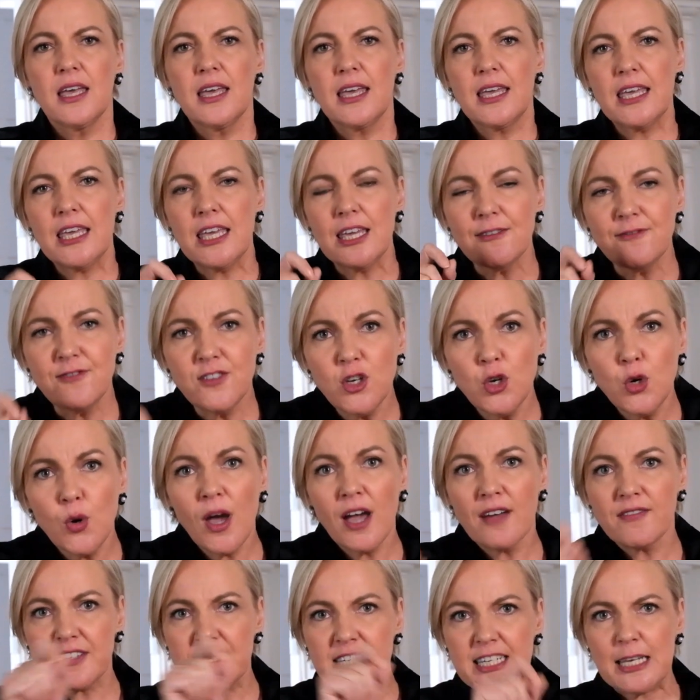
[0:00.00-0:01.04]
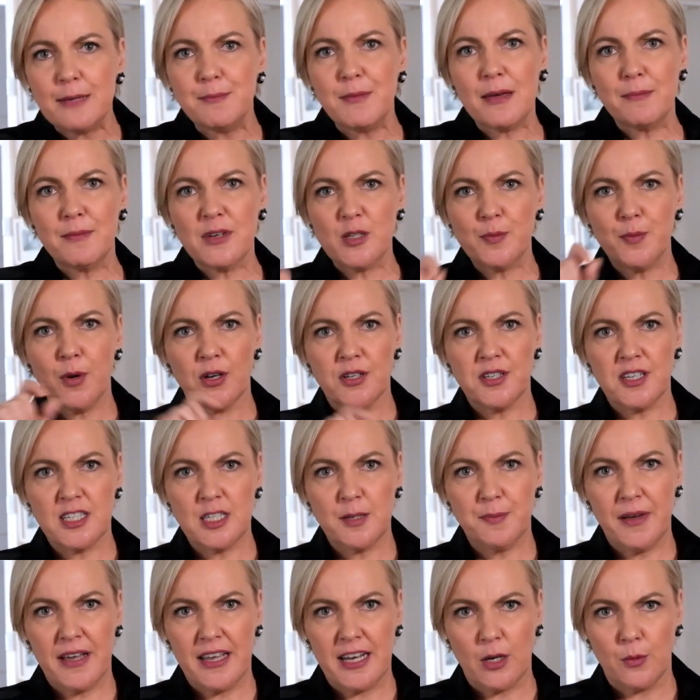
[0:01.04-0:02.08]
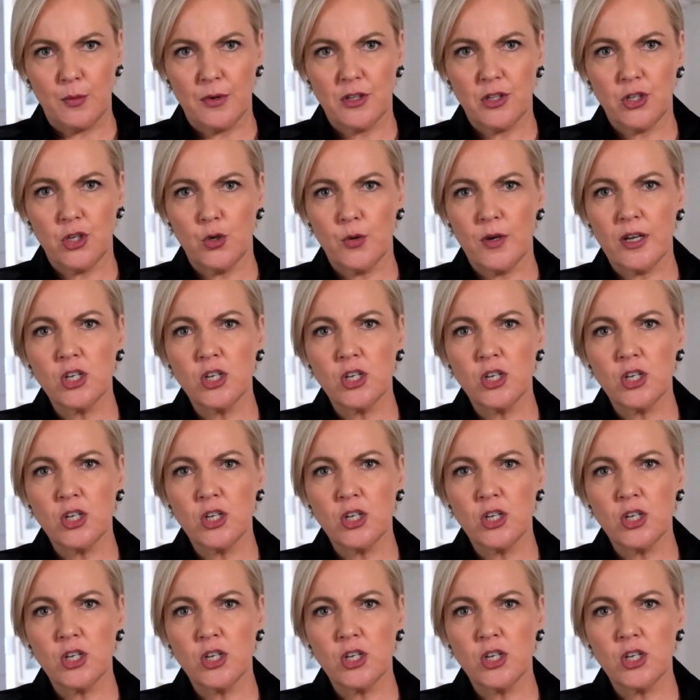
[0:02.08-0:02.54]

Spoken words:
If you have team members participating with you,